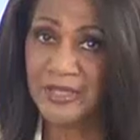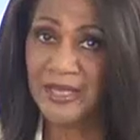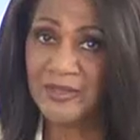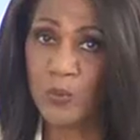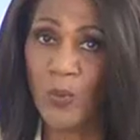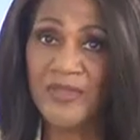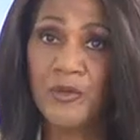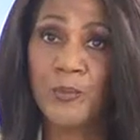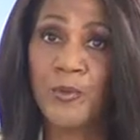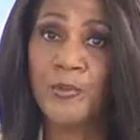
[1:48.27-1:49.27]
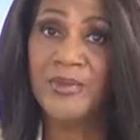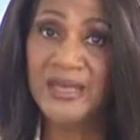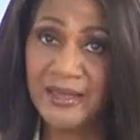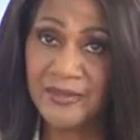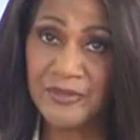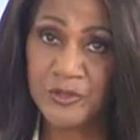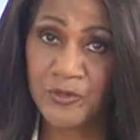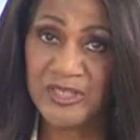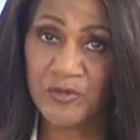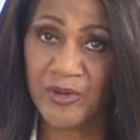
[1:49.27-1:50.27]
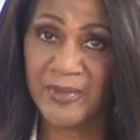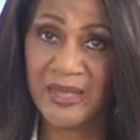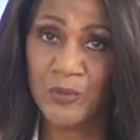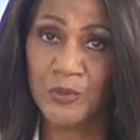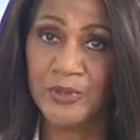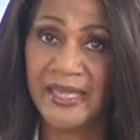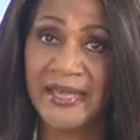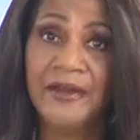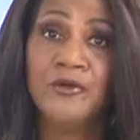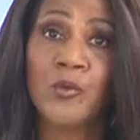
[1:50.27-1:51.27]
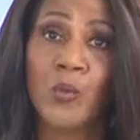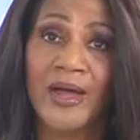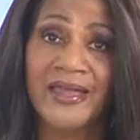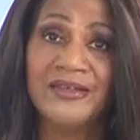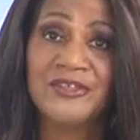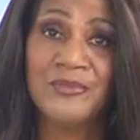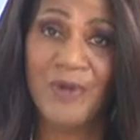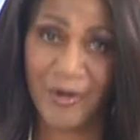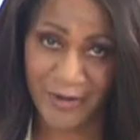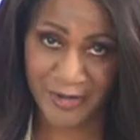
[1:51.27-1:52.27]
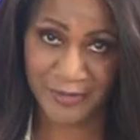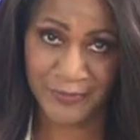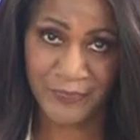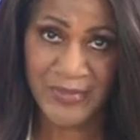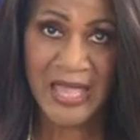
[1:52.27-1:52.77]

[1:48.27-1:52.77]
says weather permitting, the tree trimming will get underway tomorrow.